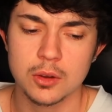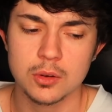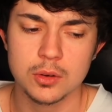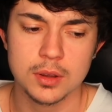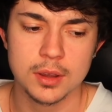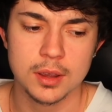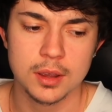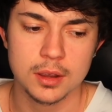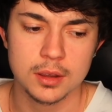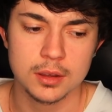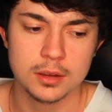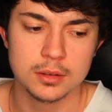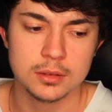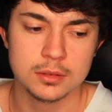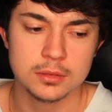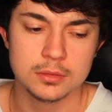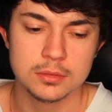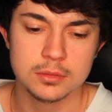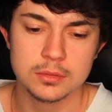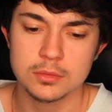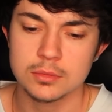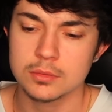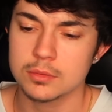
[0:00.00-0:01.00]
Okay
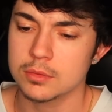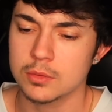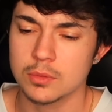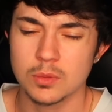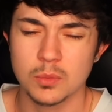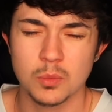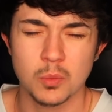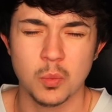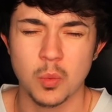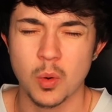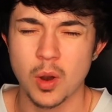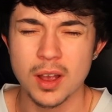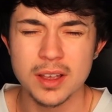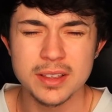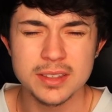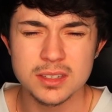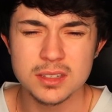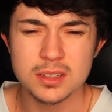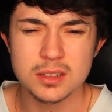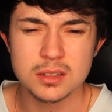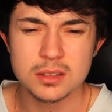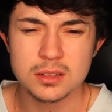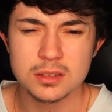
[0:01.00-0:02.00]

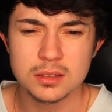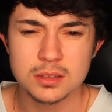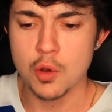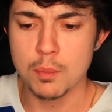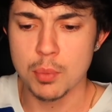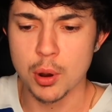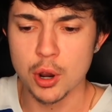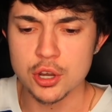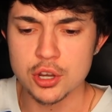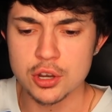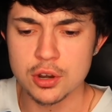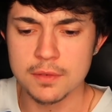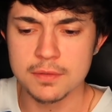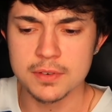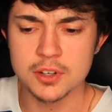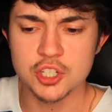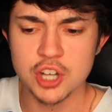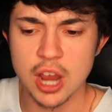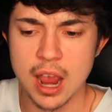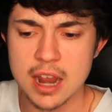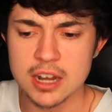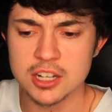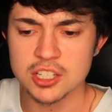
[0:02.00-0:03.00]
what? Put your
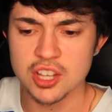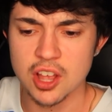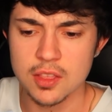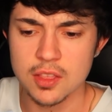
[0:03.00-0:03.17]
is